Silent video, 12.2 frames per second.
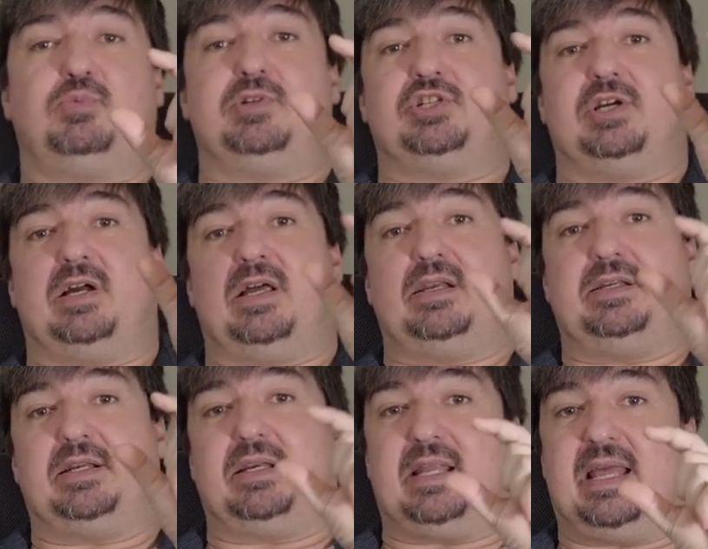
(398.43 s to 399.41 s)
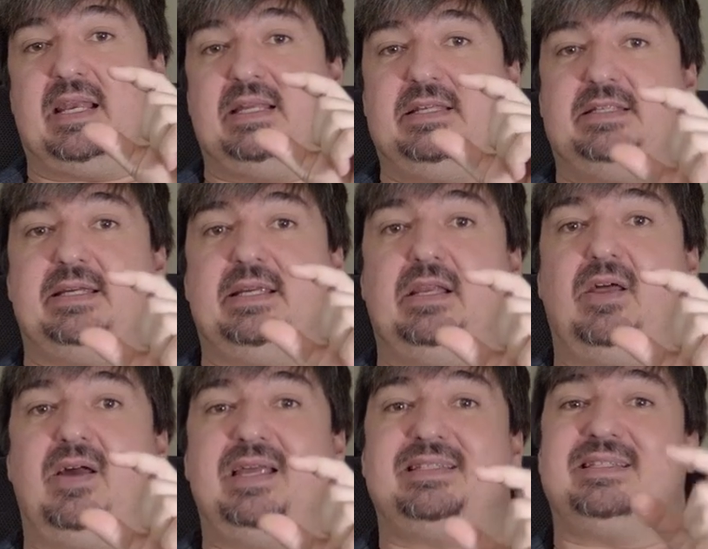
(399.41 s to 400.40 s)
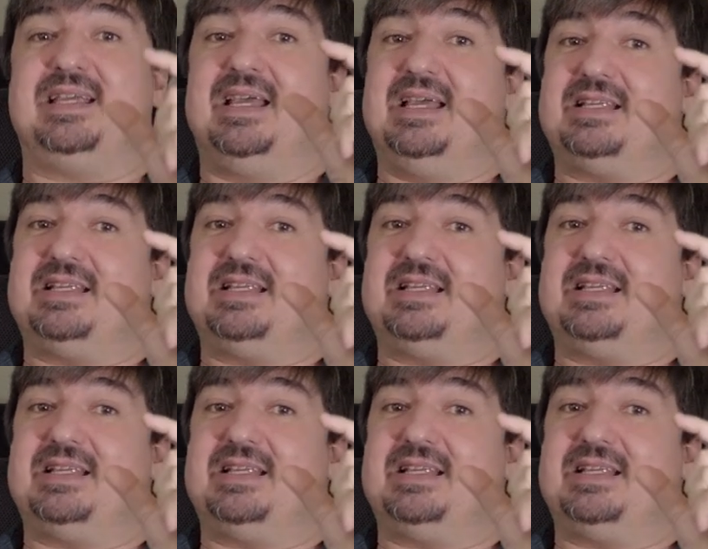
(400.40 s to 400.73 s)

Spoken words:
which are little LED lights,